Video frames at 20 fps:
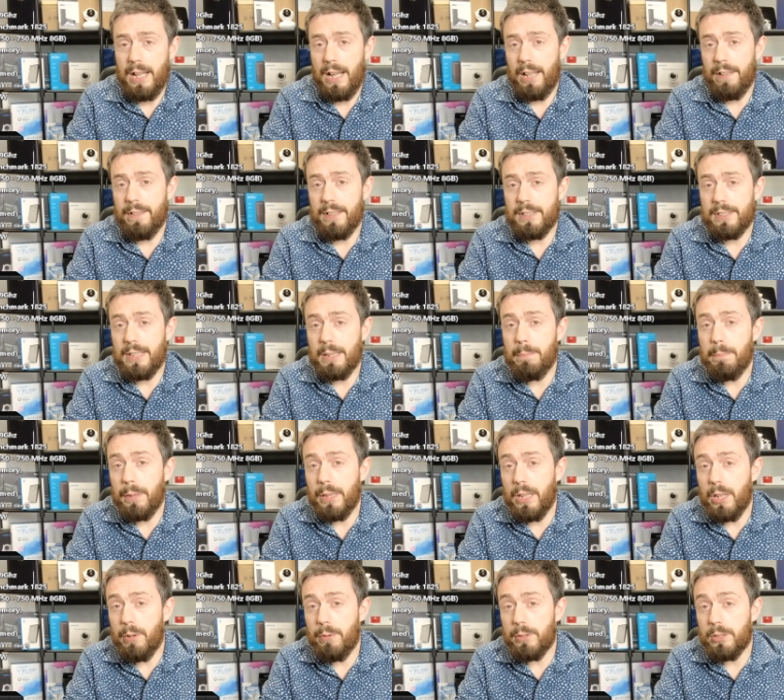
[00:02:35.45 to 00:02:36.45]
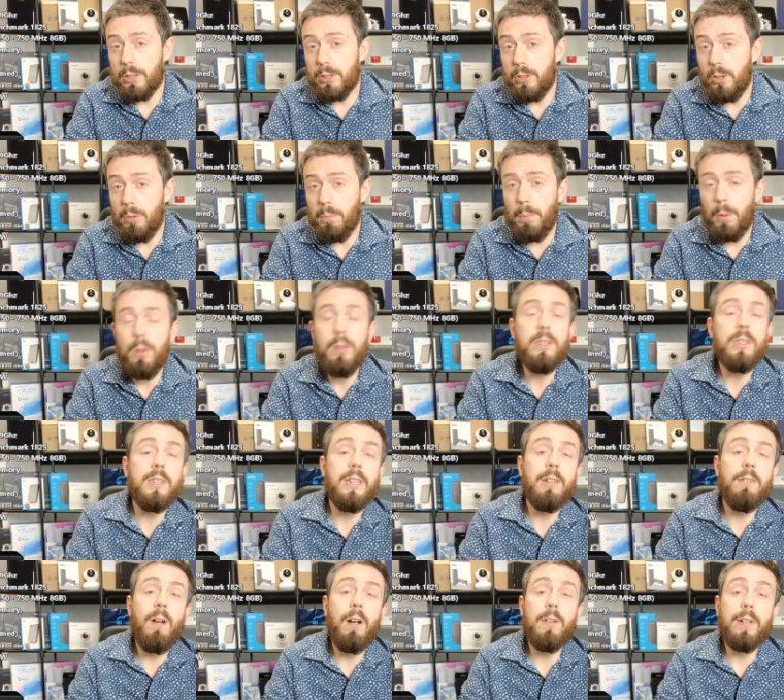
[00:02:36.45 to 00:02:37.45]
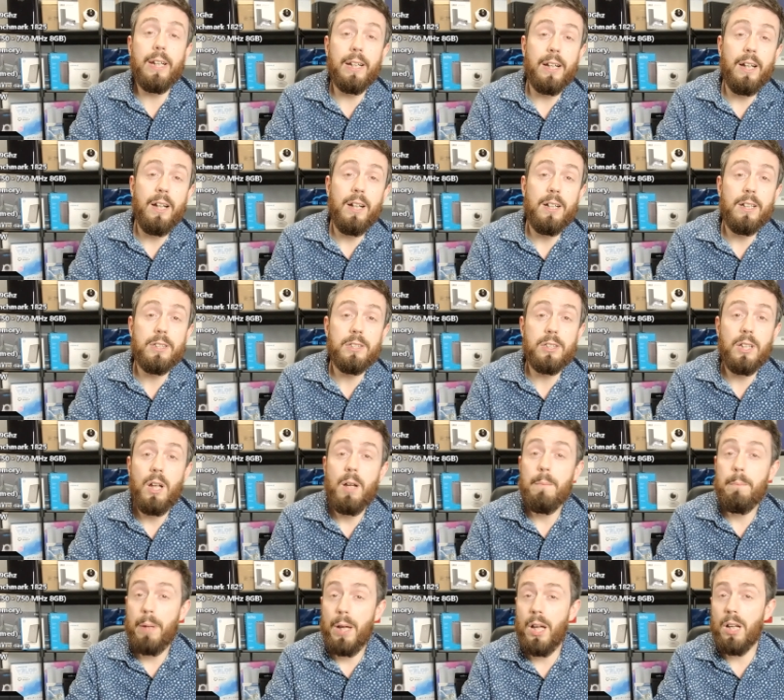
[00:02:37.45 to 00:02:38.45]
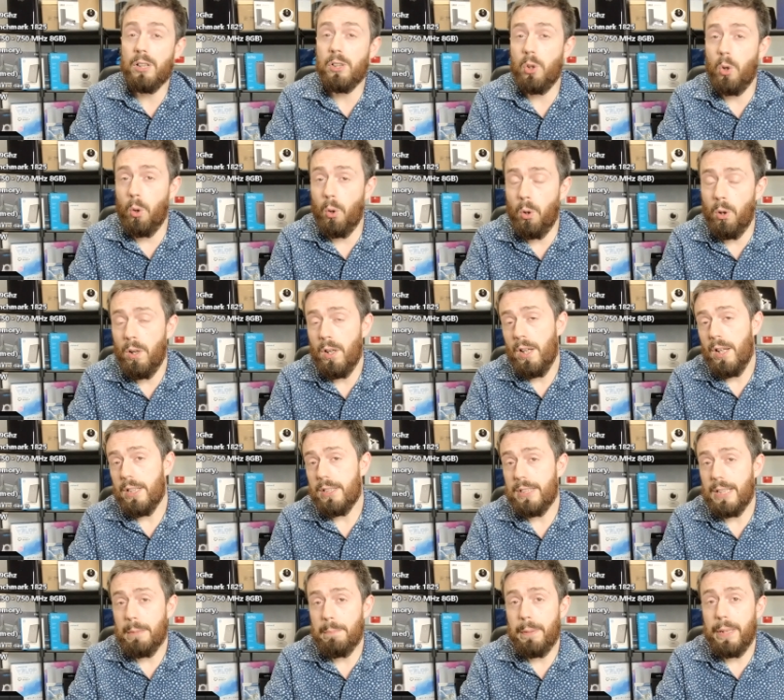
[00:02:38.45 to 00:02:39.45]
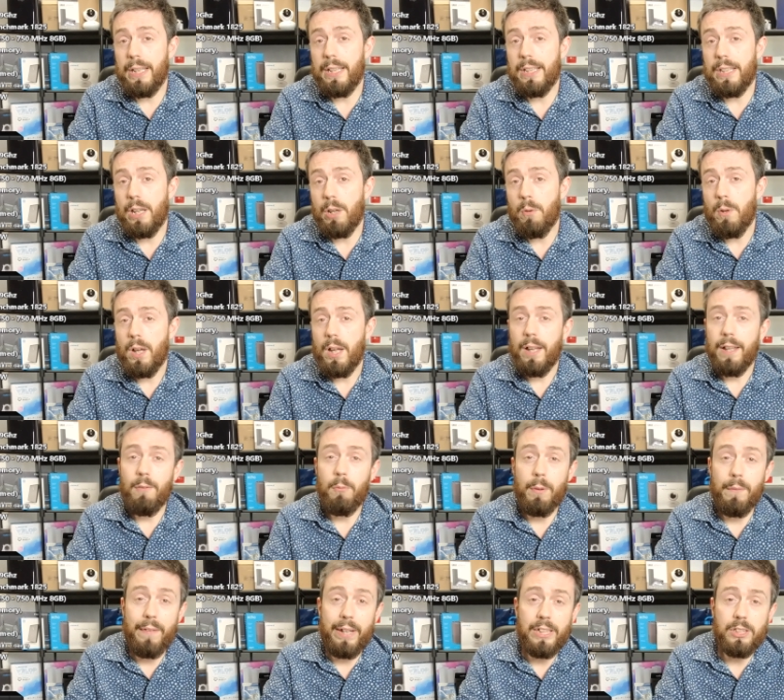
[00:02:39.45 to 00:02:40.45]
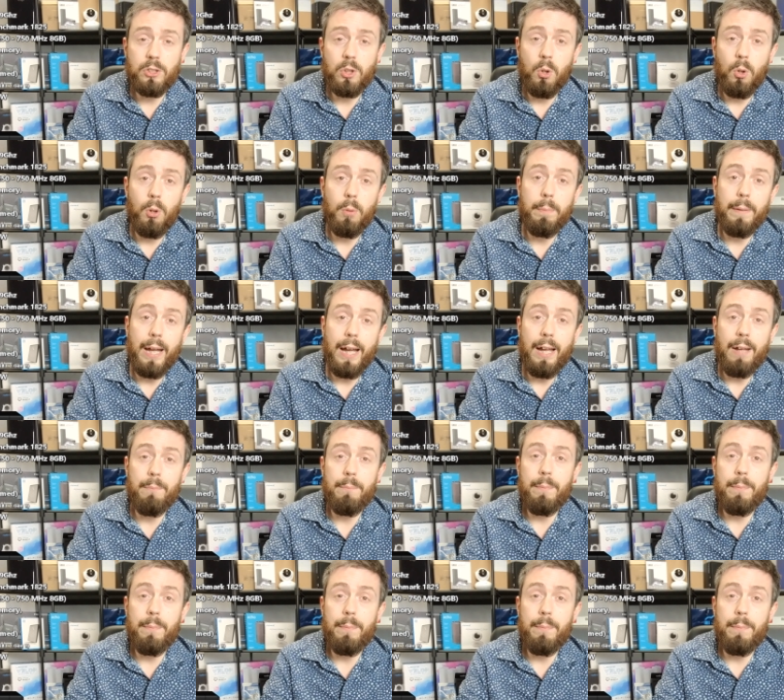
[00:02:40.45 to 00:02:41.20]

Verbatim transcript: and this C P U is a two point zero gigahertz per core C P U, with each core